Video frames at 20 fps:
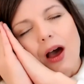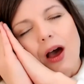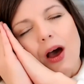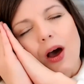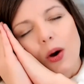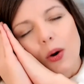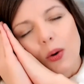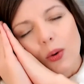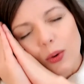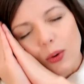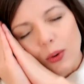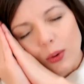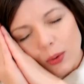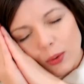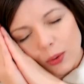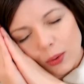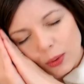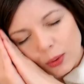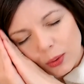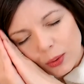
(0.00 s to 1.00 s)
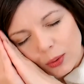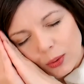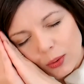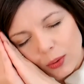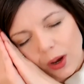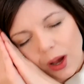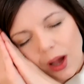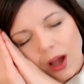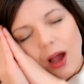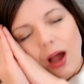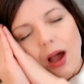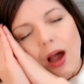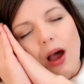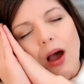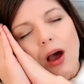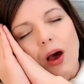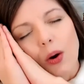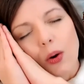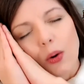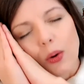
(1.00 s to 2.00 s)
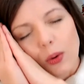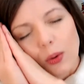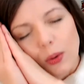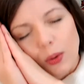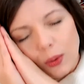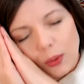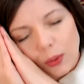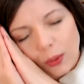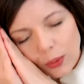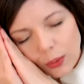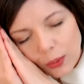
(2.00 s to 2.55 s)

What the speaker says: [no speech]